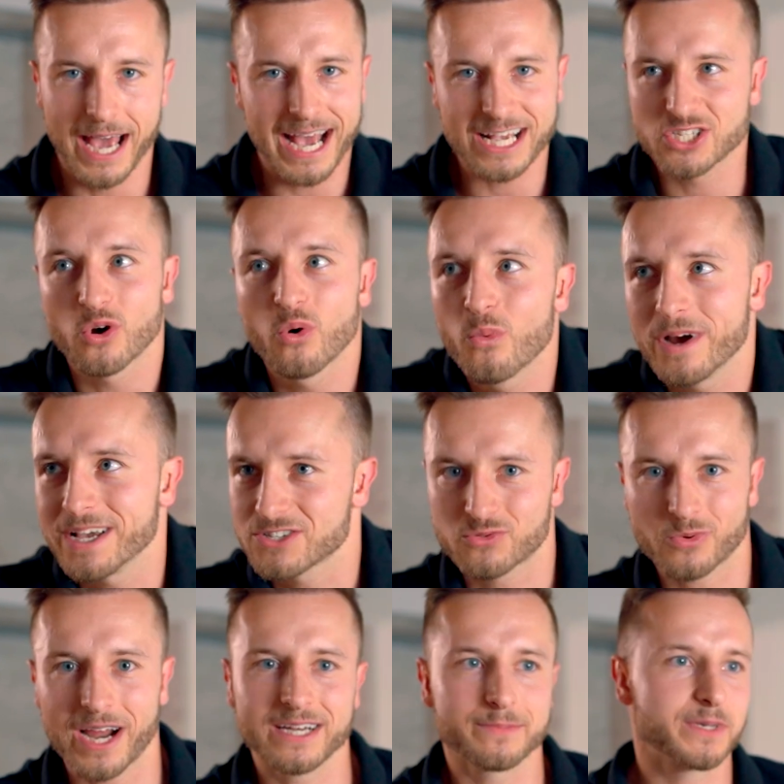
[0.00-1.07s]
as always,
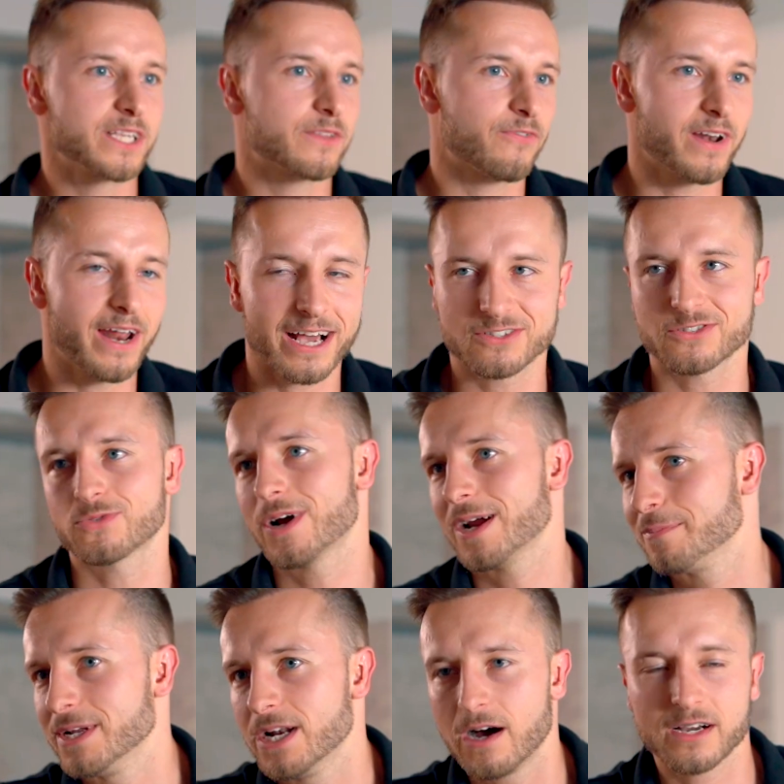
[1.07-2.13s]
right, be it
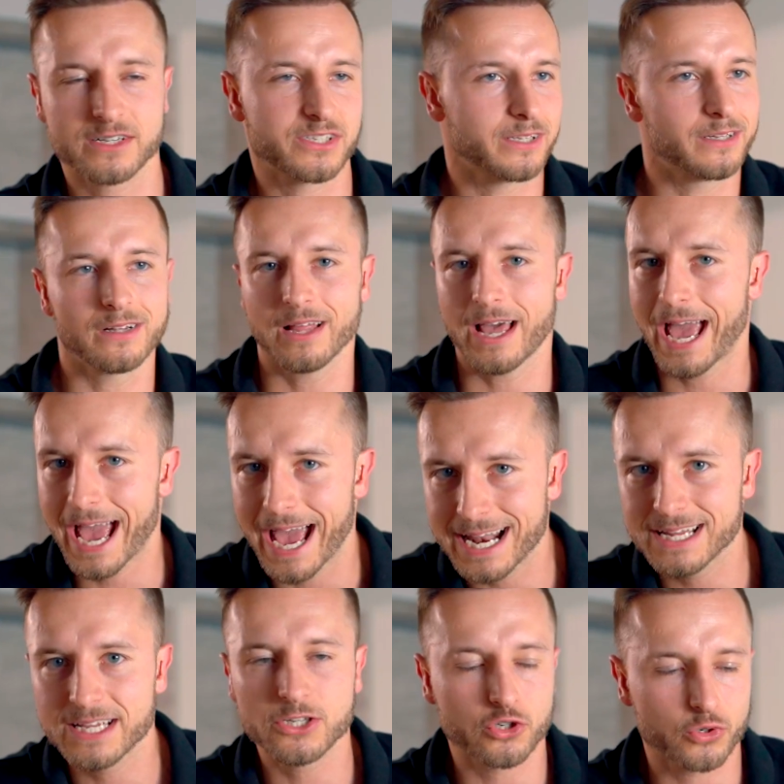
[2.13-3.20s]
finasteride, minoxidil,
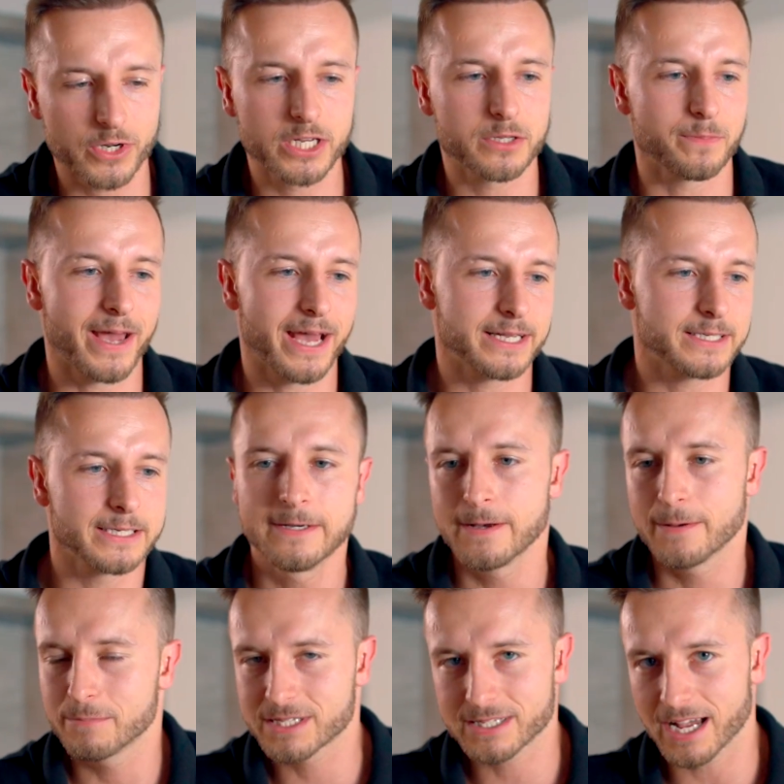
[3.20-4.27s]
any treatment
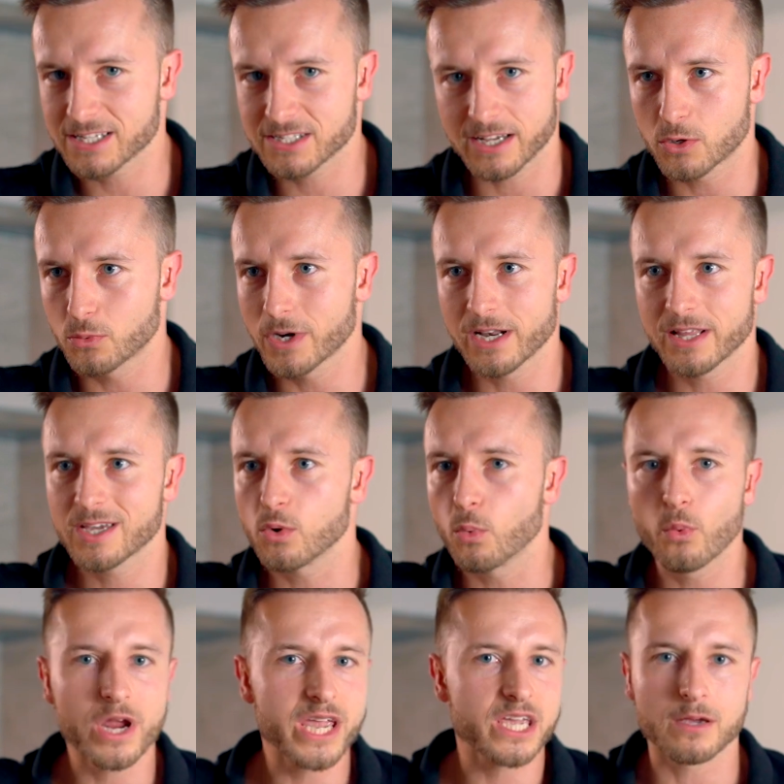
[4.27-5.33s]
besides like really
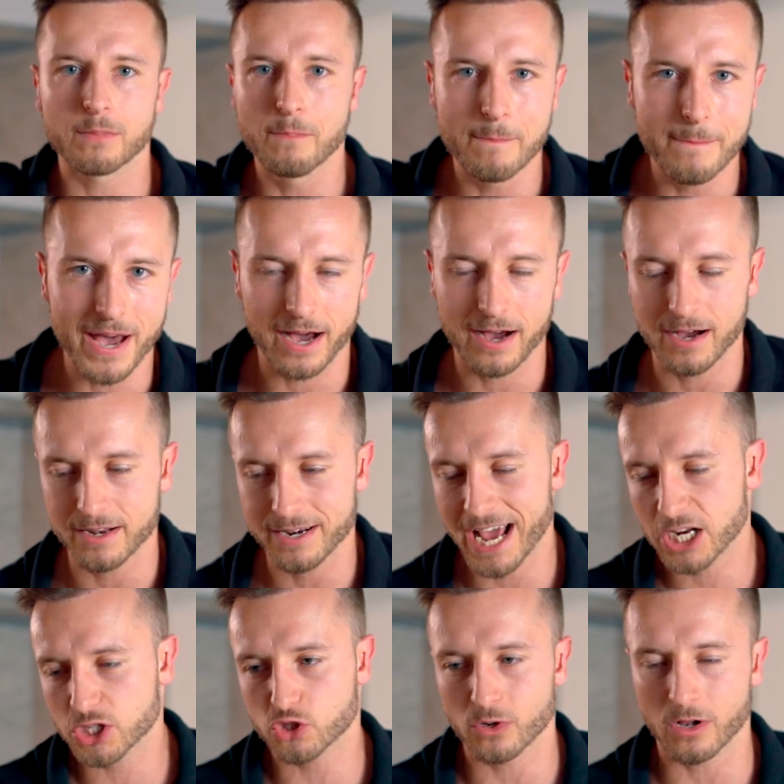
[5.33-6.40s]
weak
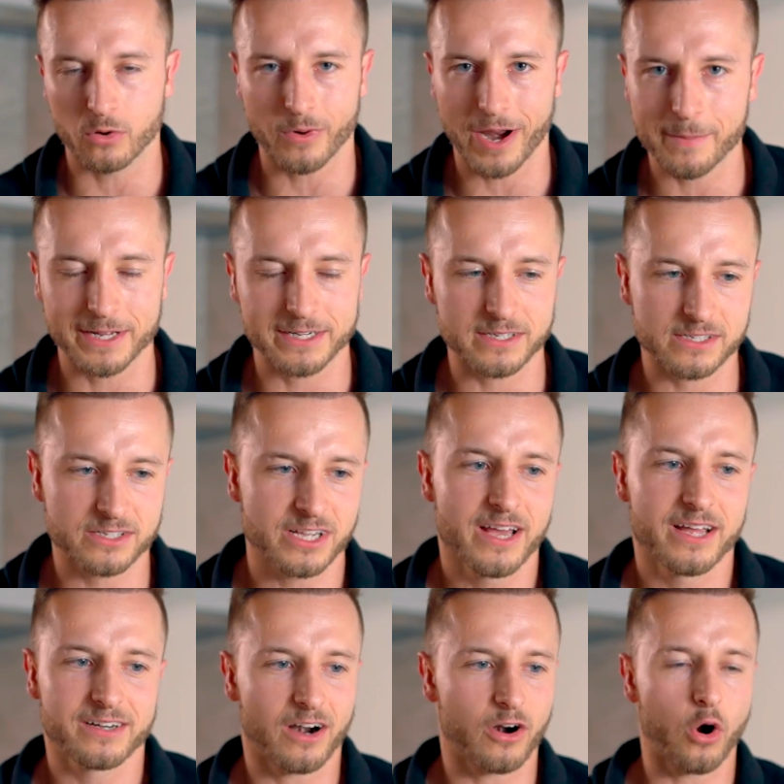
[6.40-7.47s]
natural remedies,
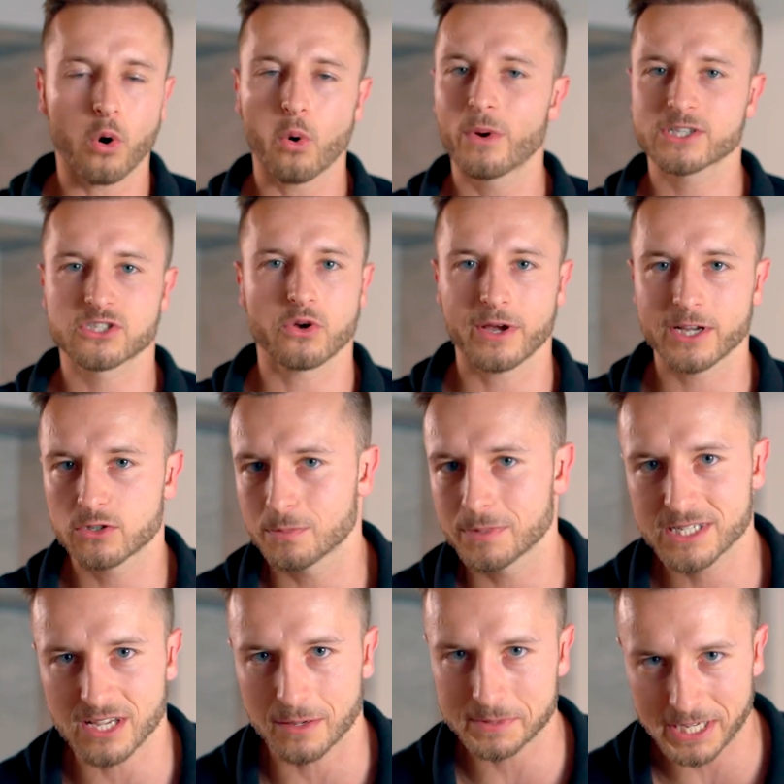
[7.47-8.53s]
there are always going to be
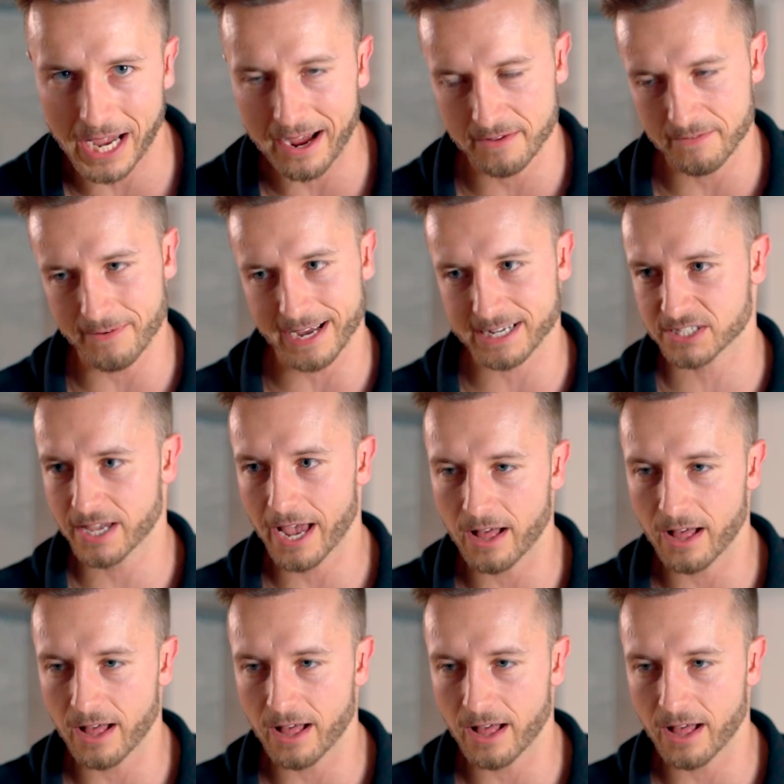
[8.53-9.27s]
some side effects.